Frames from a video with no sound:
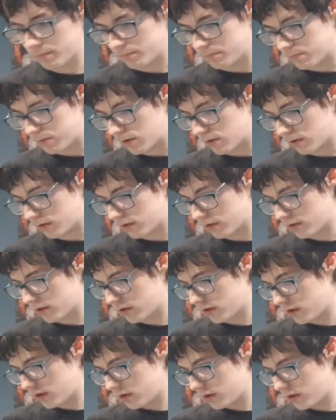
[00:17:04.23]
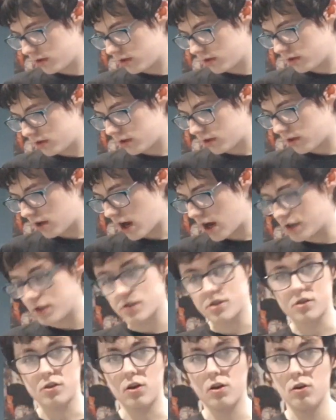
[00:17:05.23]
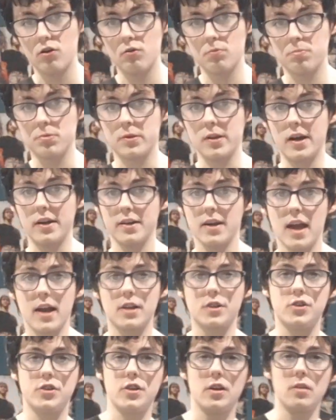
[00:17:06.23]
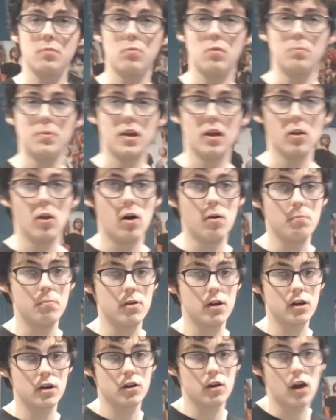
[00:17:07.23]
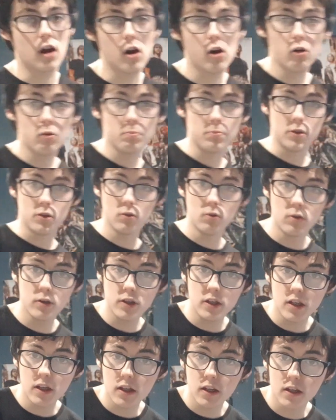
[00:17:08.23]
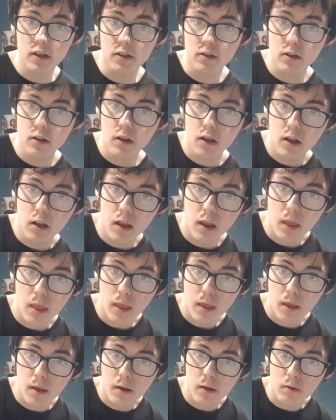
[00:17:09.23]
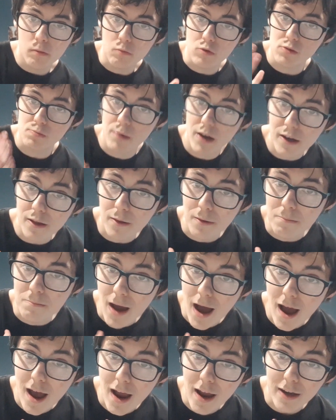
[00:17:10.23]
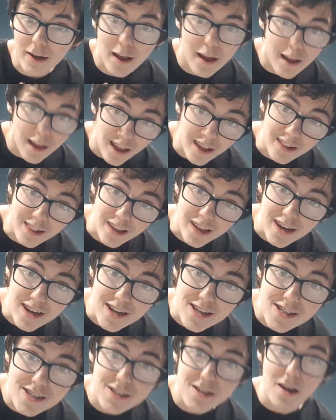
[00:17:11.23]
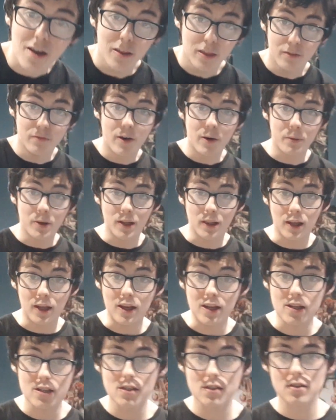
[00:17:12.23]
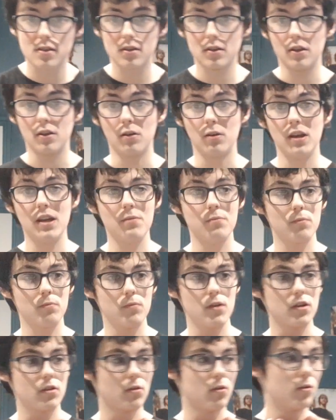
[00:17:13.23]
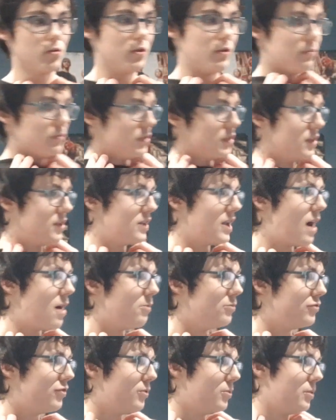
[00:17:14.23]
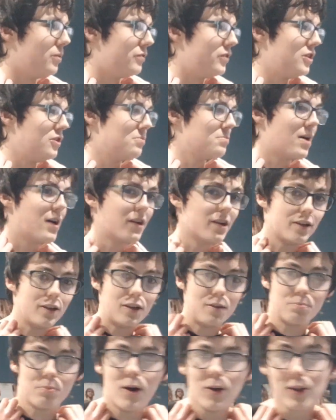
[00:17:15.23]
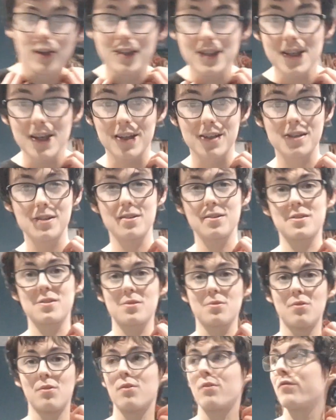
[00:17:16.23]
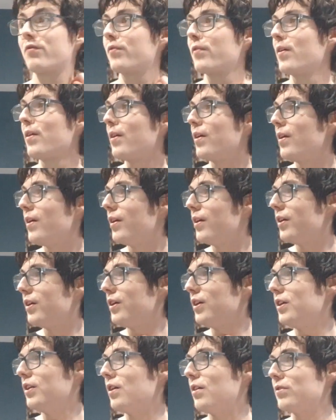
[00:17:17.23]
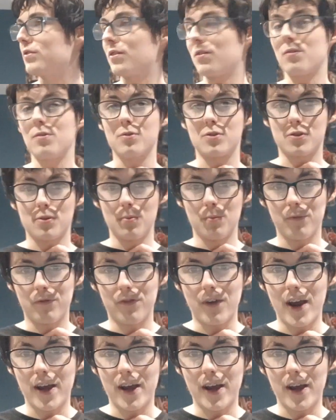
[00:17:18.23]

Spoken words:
But I just hope that next year will be a lot better. I hope your year was better than mine, at the very least. Even with all the downfall of humanity, politics and stuff, Donald Trump